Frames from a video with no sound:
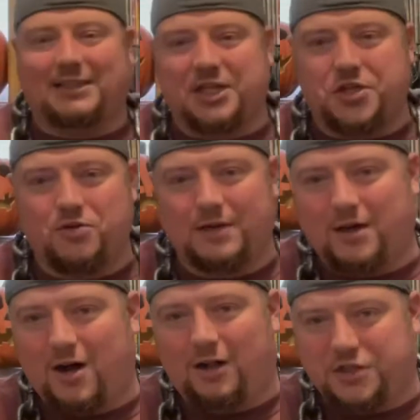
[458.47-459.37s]
do it
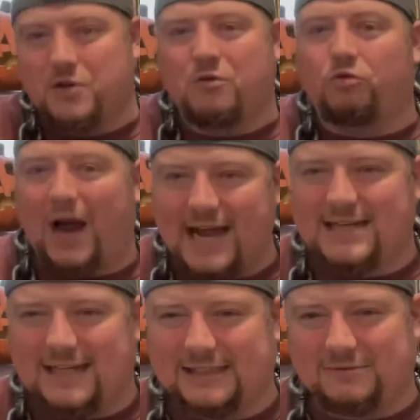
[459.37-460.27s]
all, do it
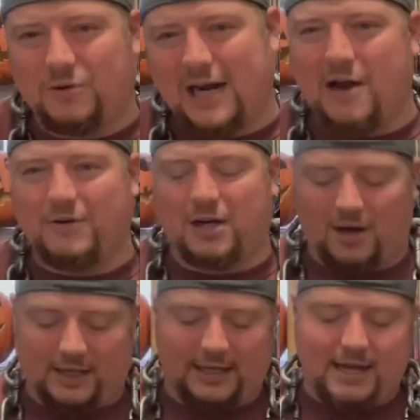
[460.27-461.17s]
right, is what I would
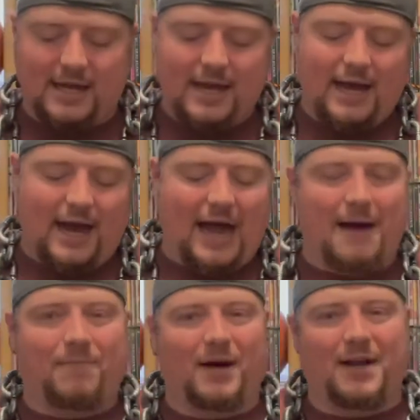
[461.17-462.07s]
call it.
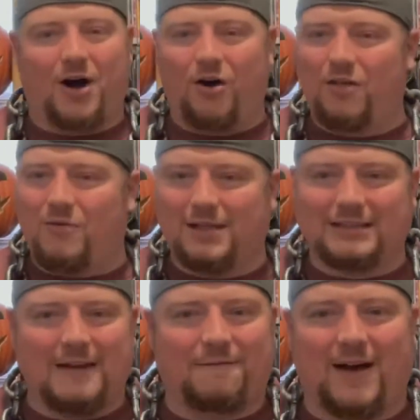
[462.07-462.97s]
Uh, but all the ones
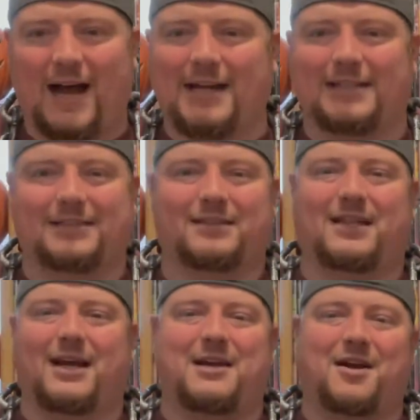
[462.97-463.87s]
I find, just
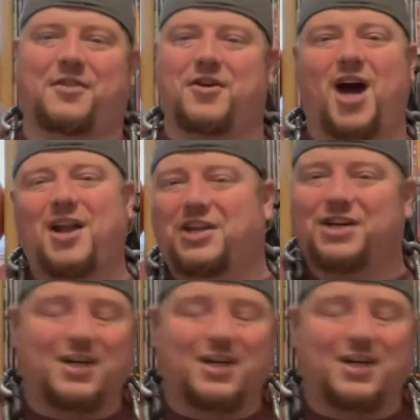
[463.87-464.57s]
they they're not good.